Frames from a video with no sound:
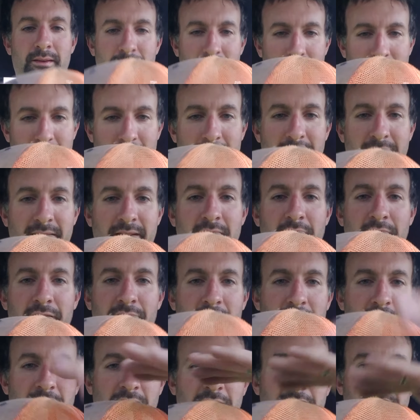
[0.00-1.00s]
kind of like this.
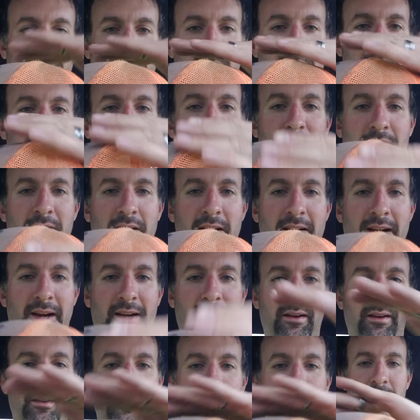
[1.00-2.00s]
It's a stamped
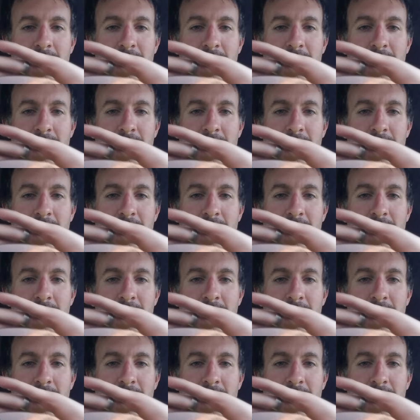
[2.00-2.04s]
deck.